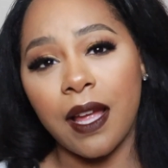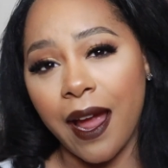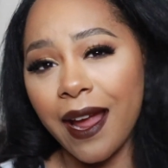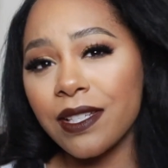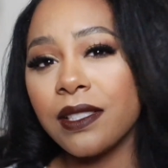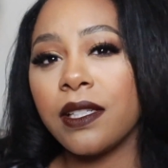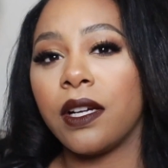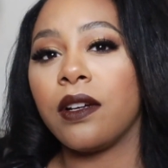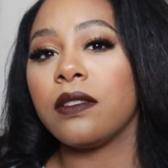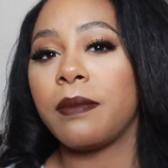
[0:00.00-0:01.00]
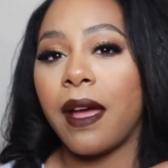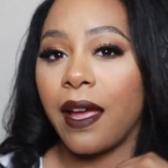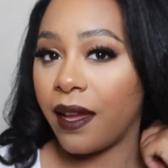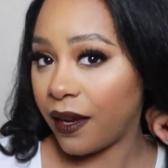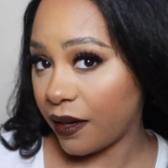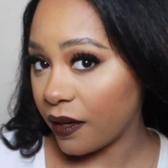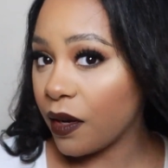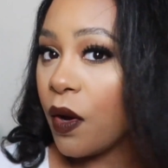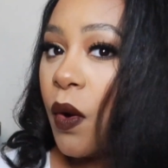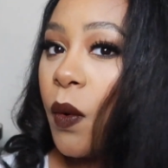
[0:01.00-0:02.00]
I actually curled my hair
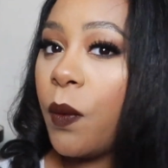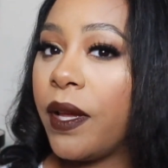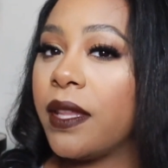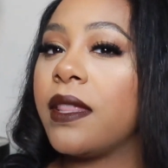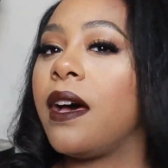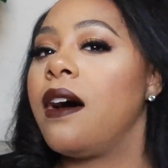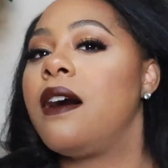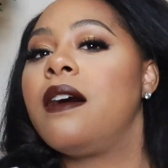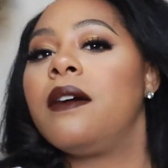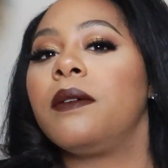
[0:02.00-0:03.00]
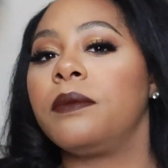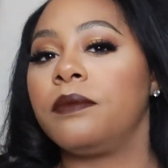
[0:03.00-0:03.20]
with a